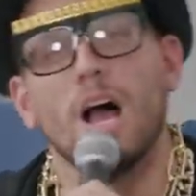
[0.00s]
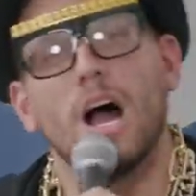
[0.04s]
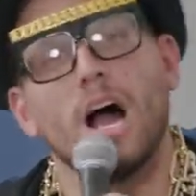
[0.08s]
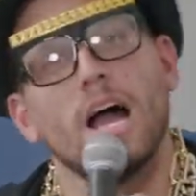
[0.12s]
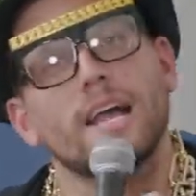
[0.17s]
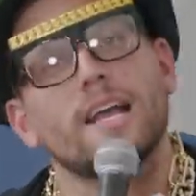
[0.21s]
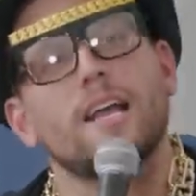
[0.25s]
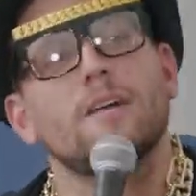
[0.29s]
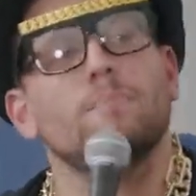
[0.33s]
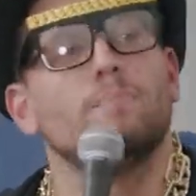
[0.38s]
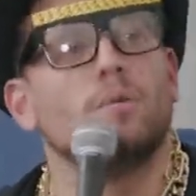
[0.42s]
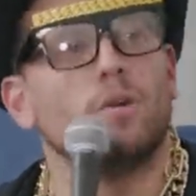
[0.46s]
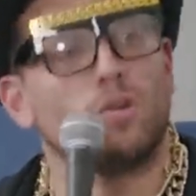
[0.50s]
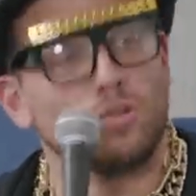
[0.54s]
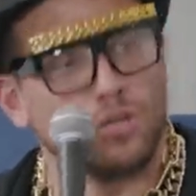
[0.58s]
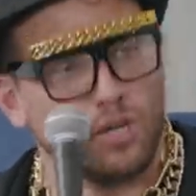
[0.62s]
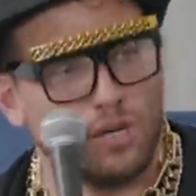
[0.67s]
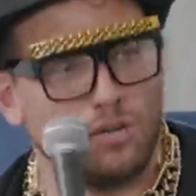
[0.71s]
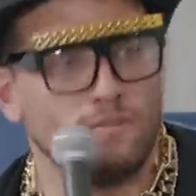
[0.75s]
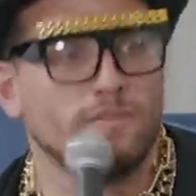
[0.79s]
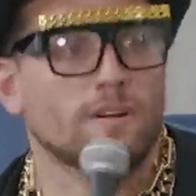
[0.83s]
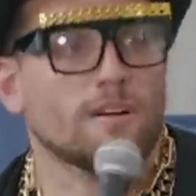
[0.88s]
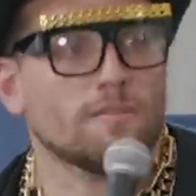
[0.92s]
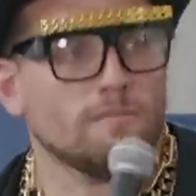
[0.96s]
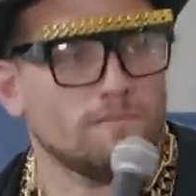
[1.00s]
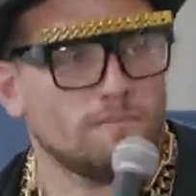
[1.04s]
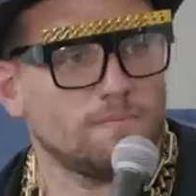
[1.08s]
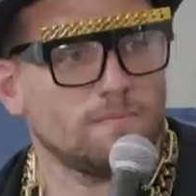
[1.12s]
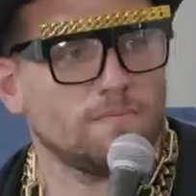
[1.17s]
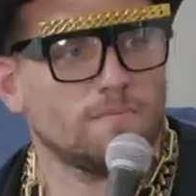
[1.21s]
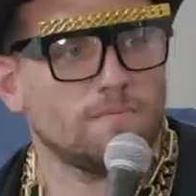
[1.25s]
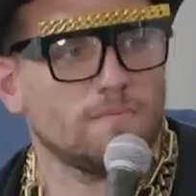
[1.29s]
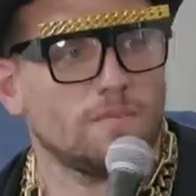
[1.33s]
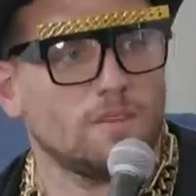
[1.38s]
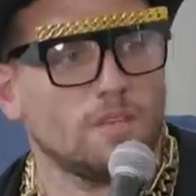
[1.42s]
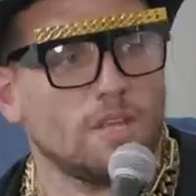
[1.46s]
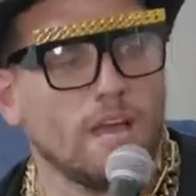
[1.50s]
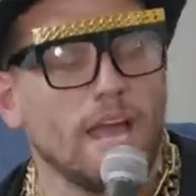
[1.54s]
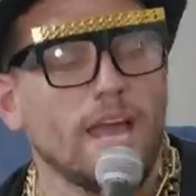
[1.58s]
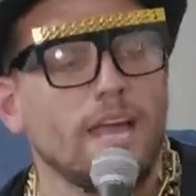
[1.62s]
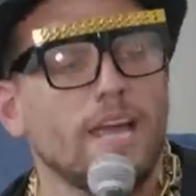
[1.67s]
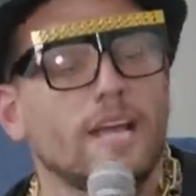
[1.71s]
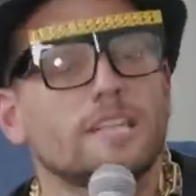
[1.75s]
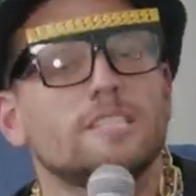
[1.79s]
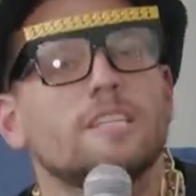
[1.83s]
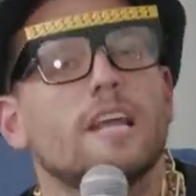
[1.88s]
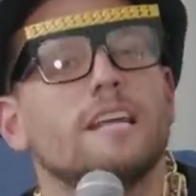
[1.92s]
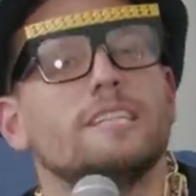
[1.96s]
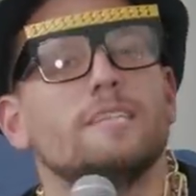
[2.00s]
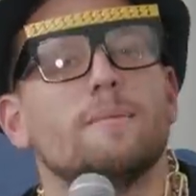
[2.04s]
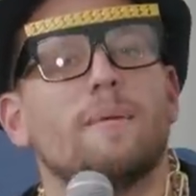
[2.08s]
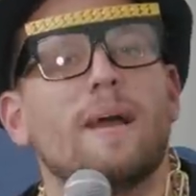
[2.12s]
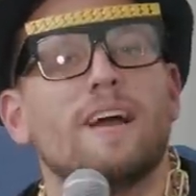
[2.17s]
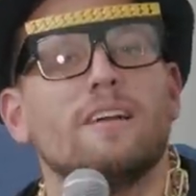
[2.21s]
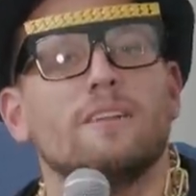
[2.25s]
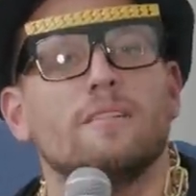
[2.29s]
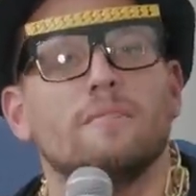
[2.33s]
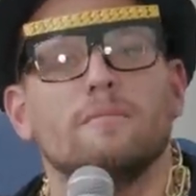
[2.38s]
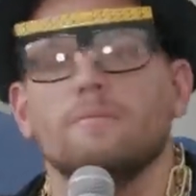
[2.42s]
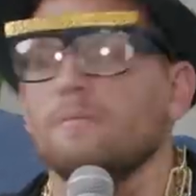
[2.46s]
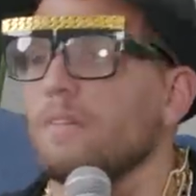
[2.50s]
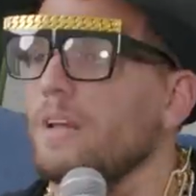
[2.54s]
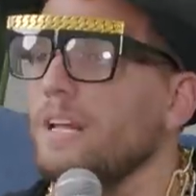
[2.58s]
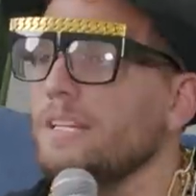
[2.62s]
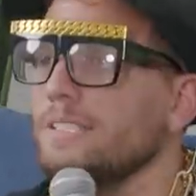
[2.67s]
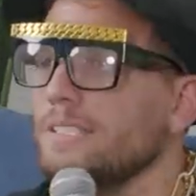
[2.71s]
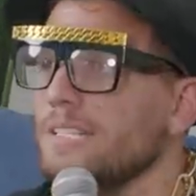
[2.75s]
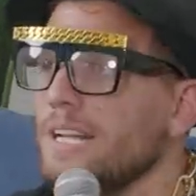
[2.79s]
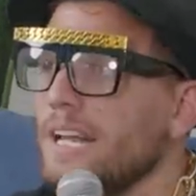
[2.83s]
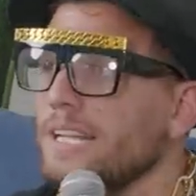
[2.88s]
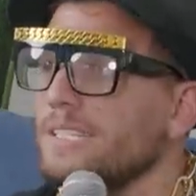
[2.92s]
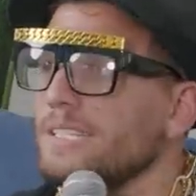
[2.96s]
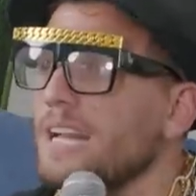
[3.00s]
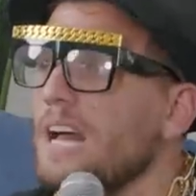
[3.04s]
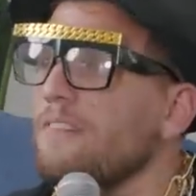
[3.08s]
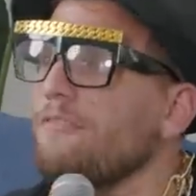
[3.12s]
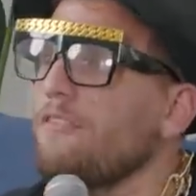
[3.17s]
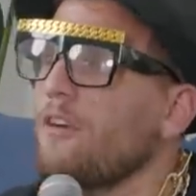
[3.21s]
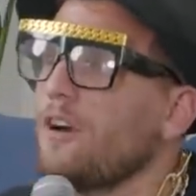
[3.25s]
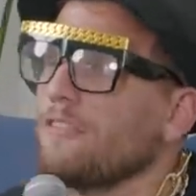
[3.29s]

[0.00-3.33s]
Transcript: I got pulled over. Okay, it's it's about it's it's not